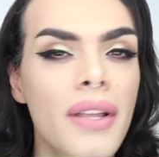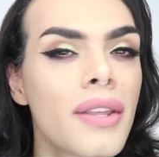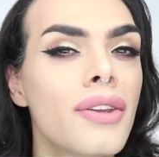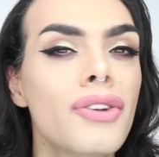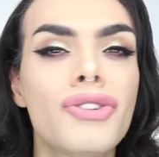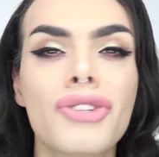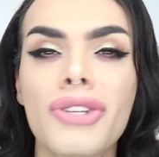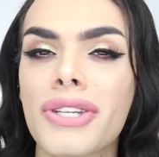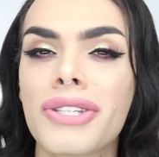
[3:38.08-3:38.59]

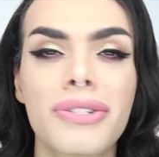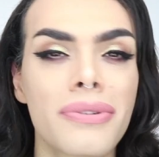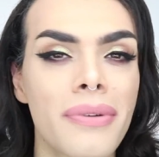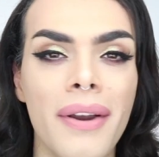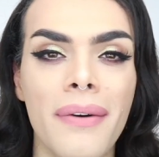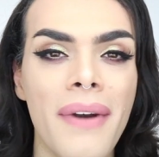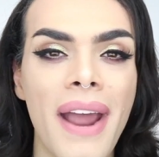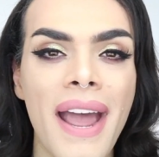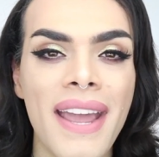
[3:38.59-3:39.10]
you just do
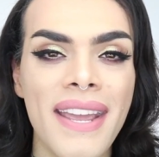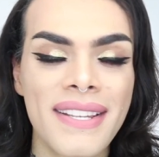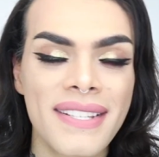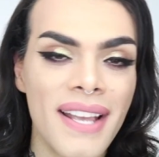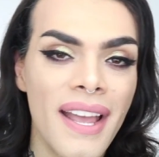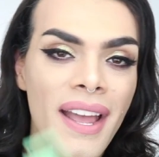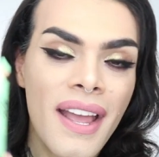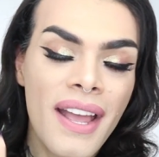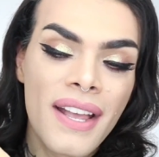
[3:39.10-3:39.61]
it
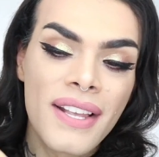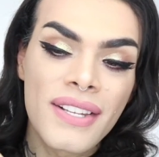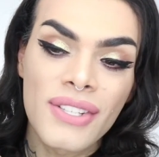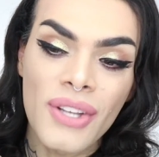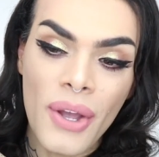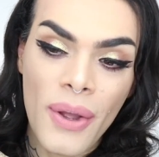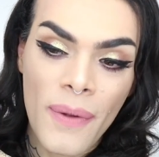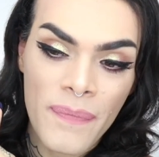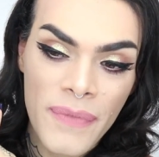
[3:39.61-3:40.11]
right.
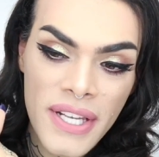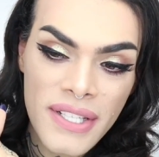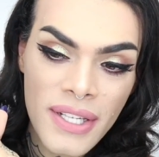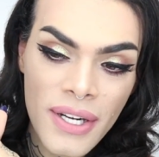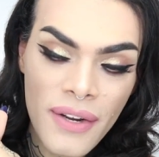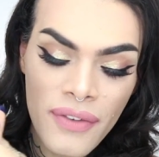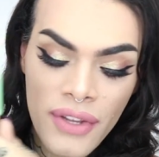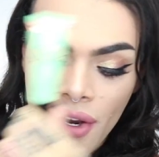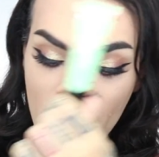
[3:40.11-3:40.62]
So this
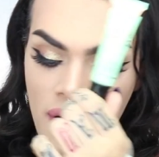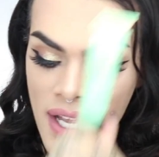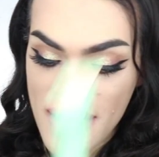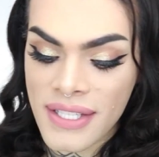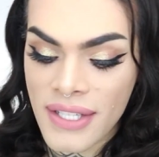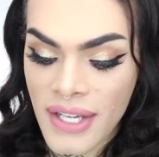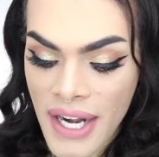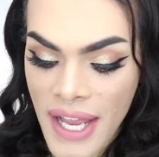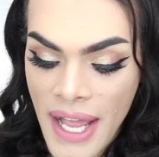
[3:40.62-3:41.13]
one over here
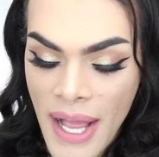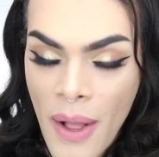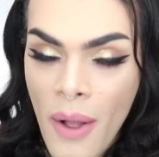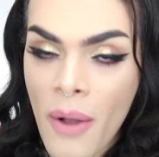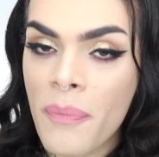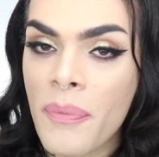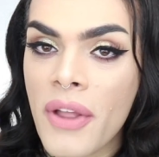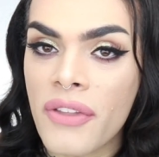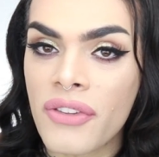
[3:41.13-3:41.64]
is gonna
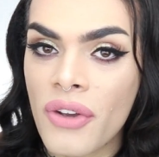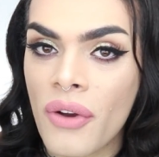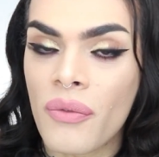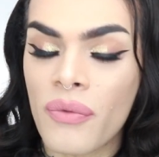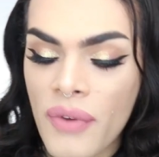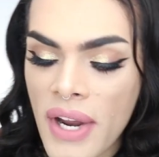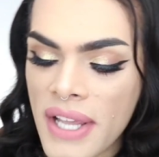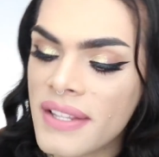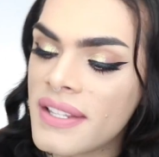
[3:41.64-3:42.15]
help the
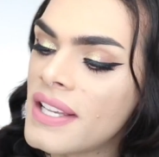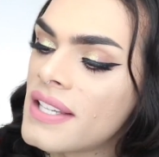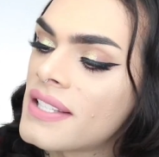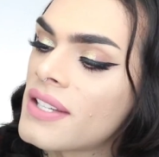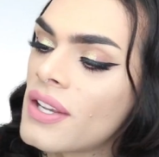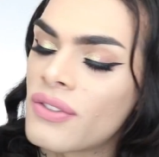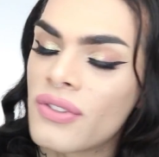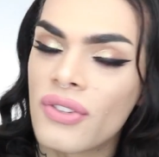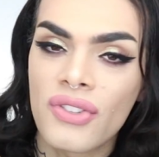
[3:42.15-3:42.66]

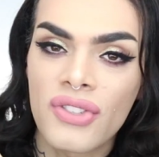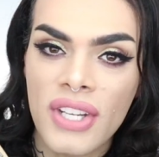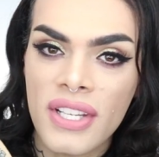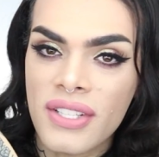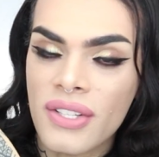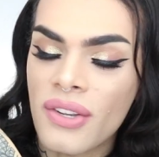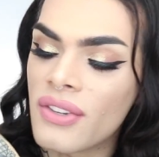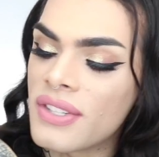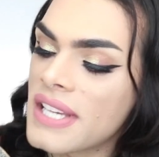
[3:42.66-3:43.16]
redness to
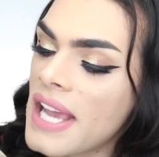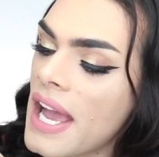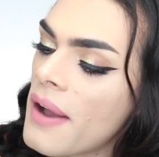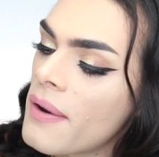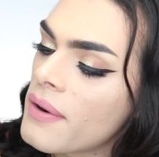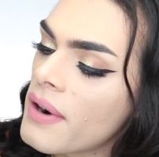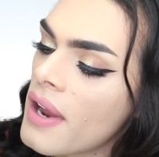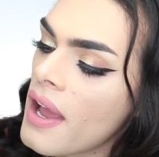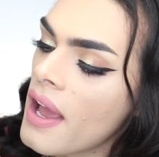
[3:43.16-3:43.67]
just go
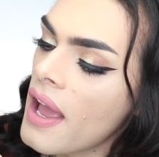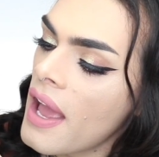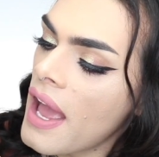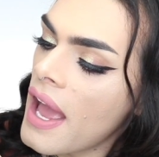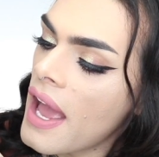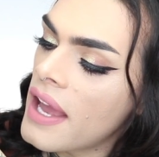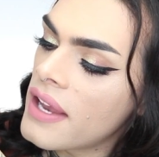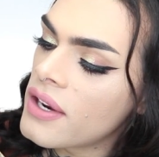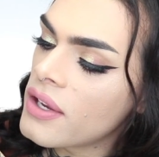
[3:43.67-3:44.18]
down,
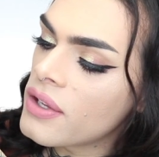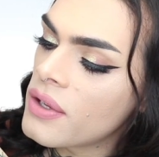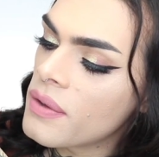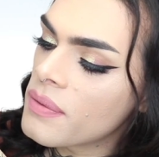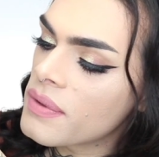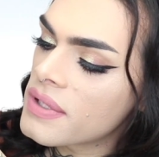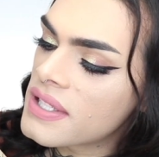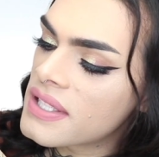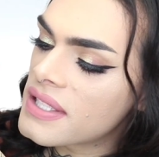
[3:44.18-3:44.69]
and
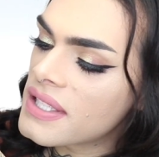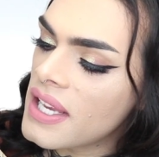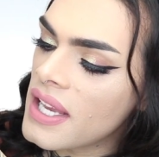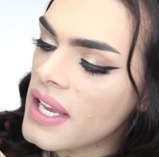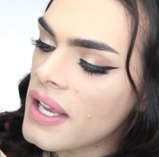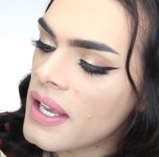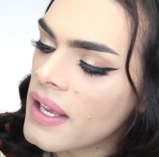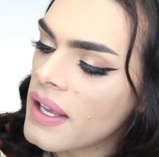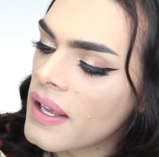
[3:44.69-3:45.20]
you will
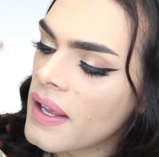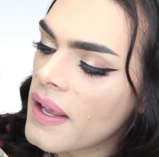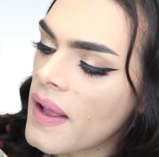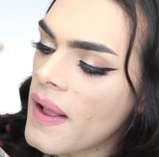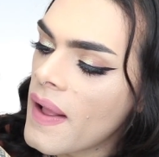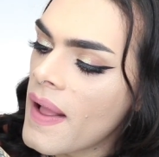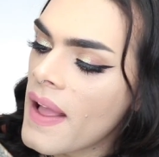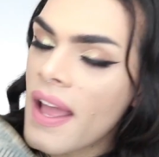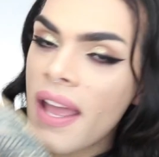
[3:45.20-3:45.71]
see
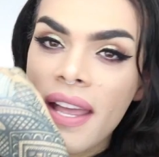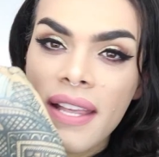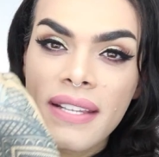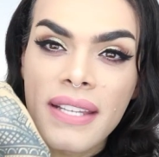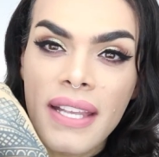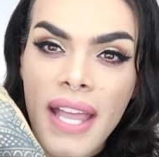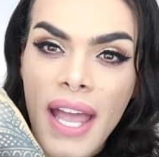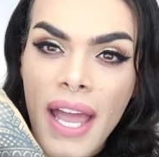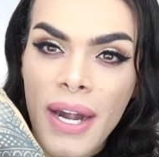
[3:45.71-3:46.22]

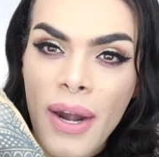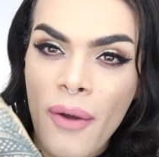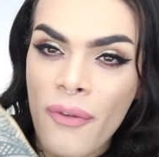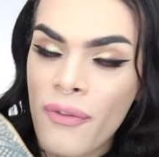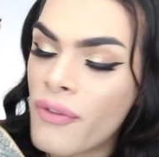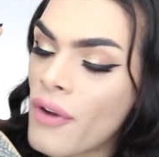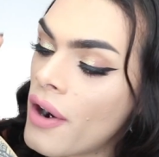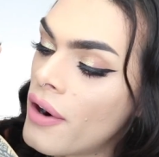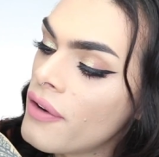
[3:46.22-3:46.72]
is again
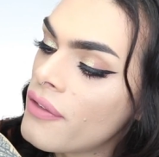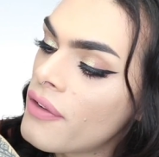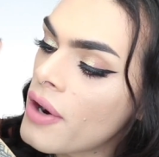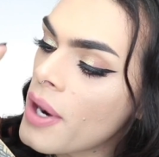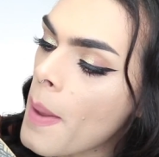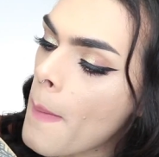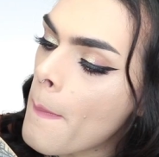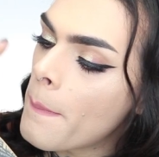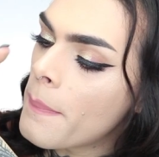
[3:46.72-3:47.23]
very
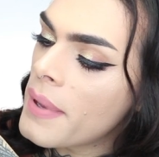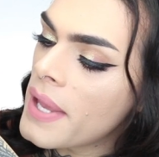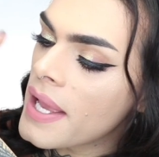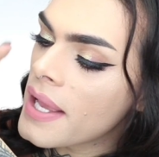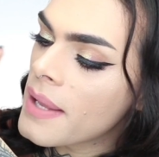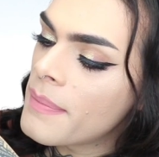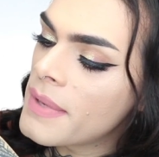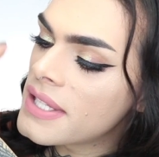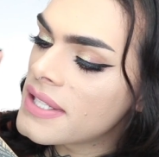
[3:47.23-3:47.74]
very
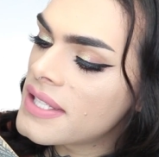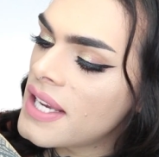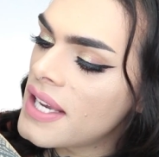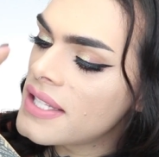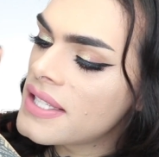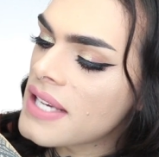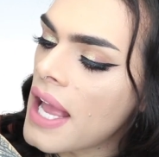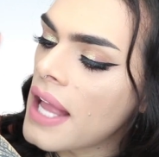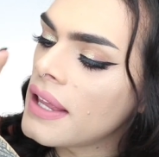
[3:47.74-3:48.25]

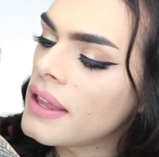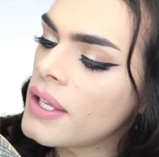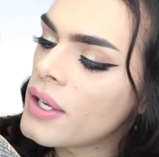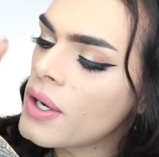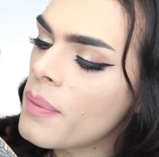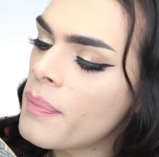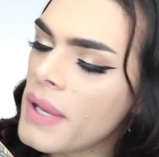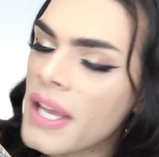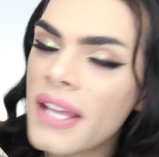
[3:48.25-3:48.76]
pigmented. A
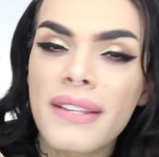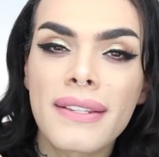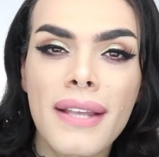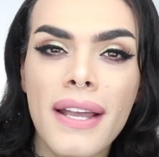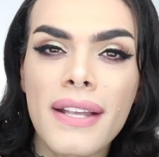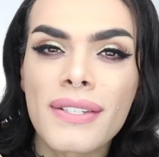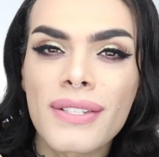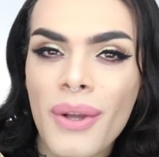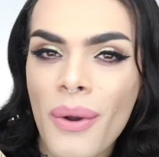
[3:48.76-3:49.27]
little bit
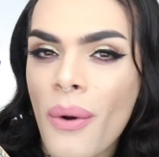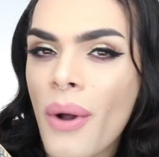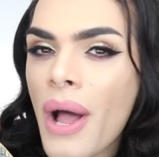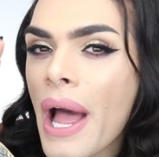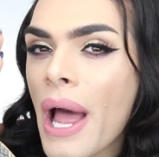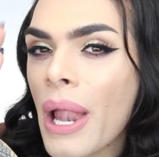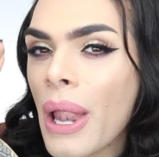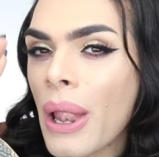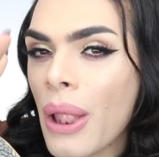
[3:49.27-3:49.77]
does go
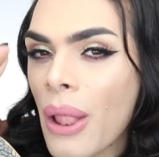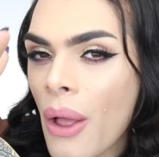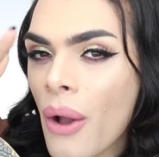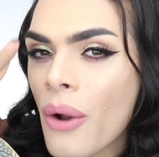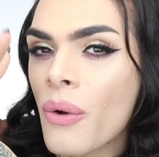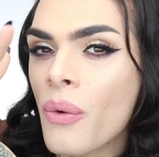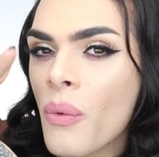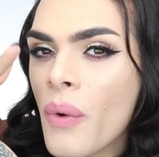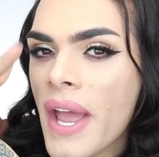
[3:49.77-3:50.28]
a
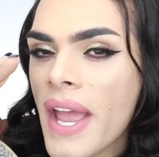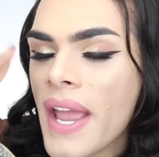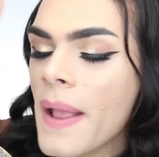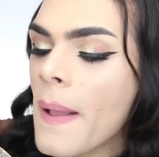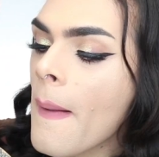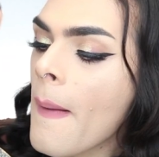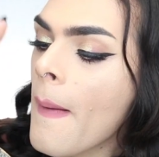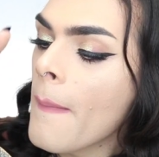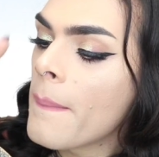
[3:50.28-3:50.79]
long
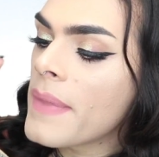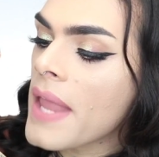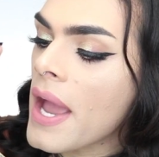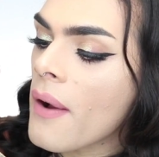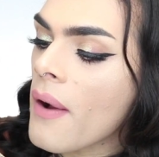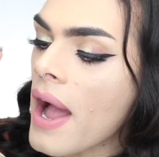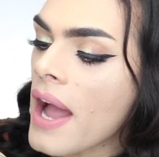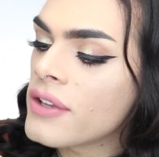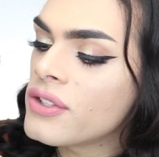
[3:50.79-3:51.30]
way.
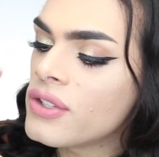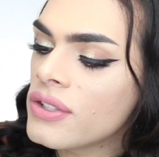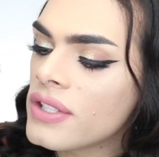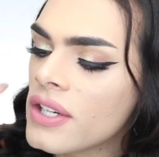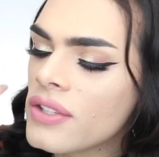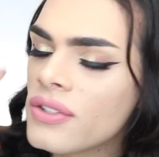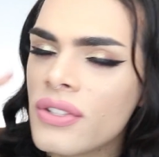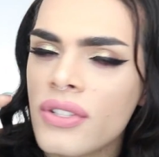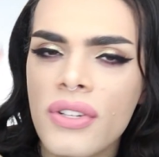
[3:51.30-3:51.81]
Now I do
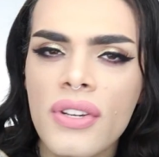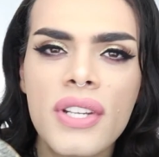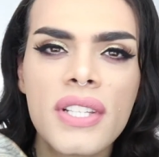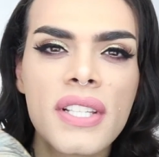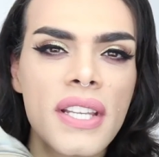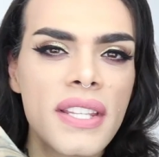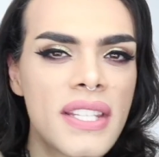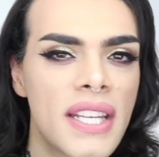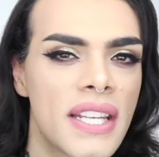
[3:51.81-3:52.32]
tend to
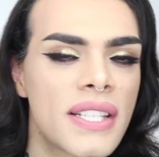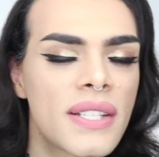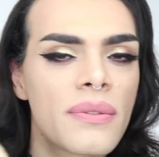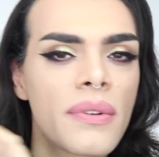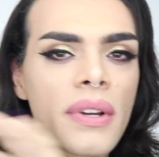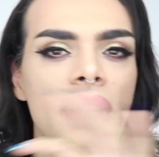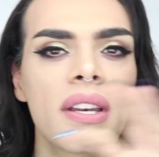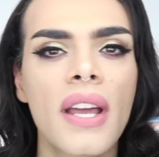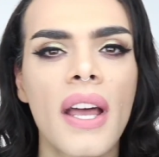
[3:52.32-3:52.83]
use this
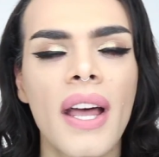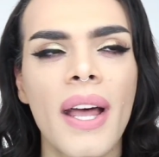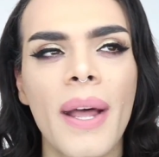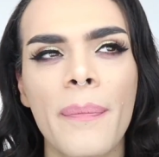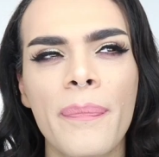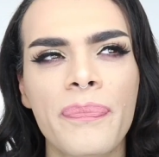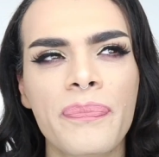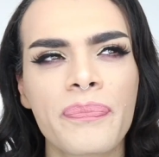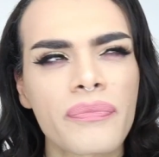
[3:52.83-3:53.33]
one
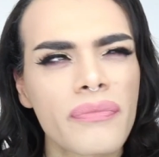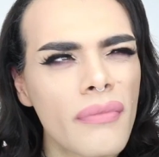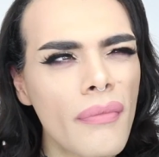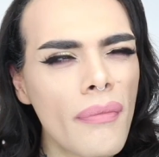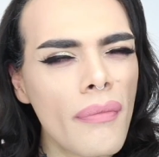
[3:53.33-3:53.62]
um